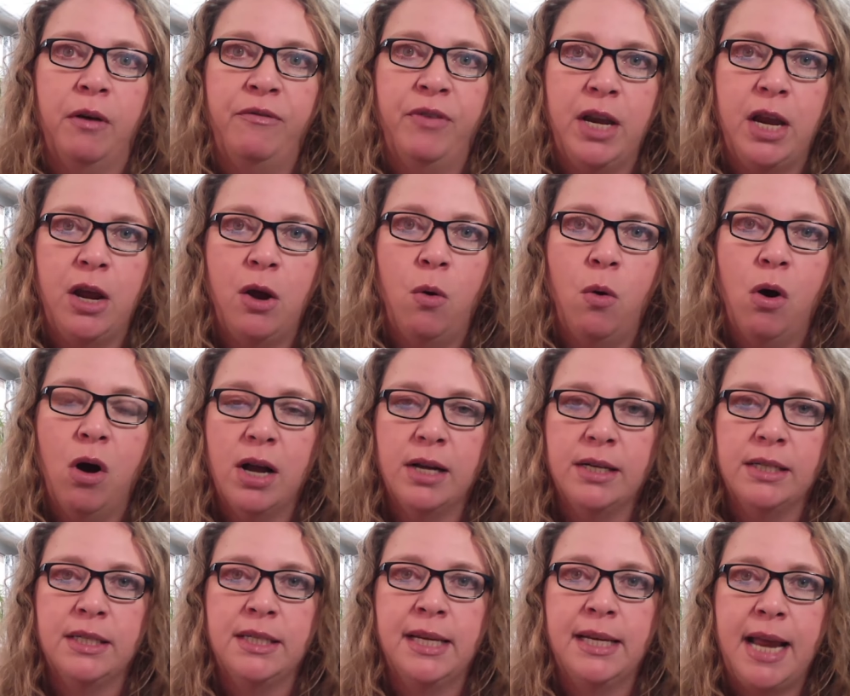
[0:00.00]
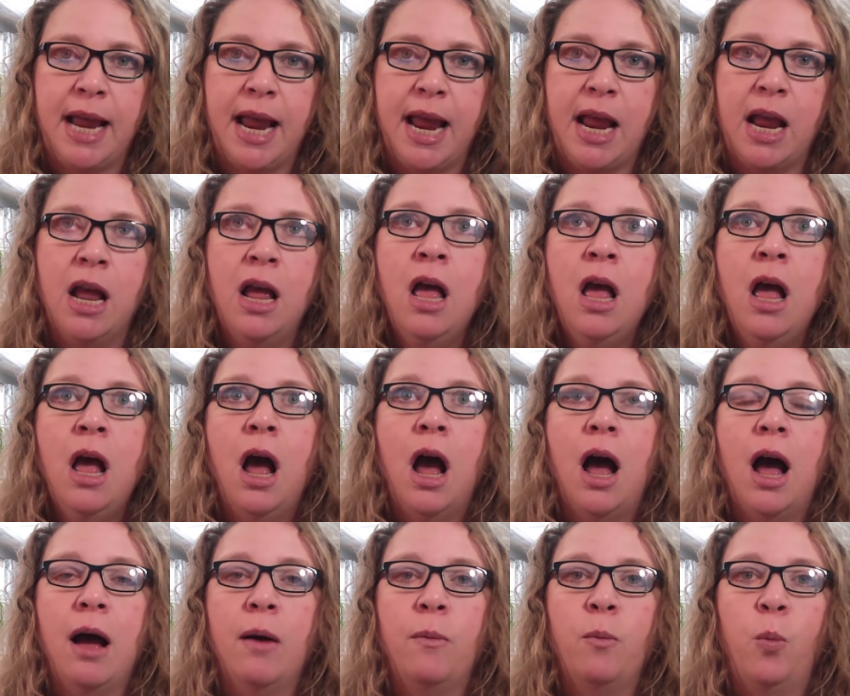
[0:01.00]
a video on today
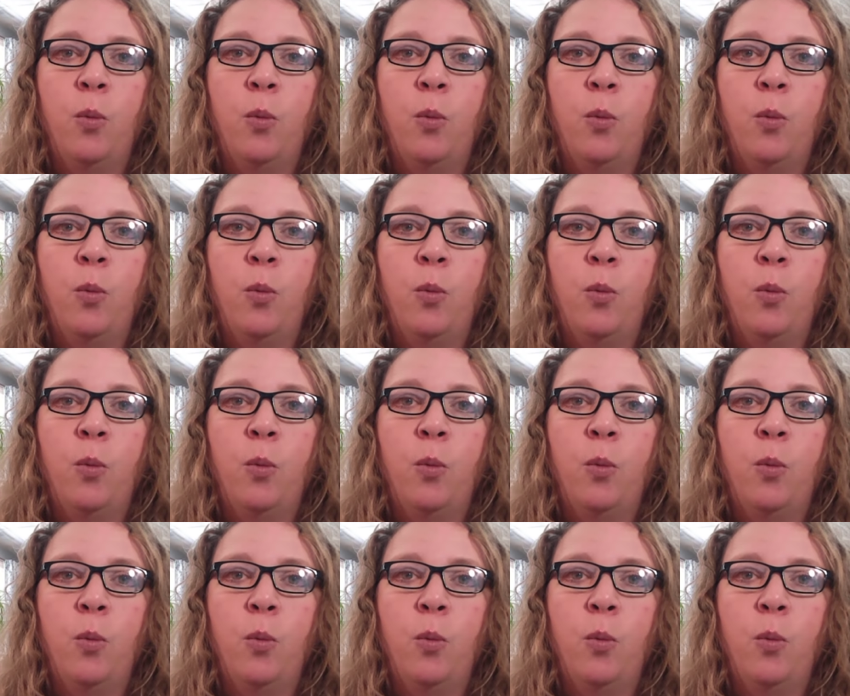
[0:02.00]
uh,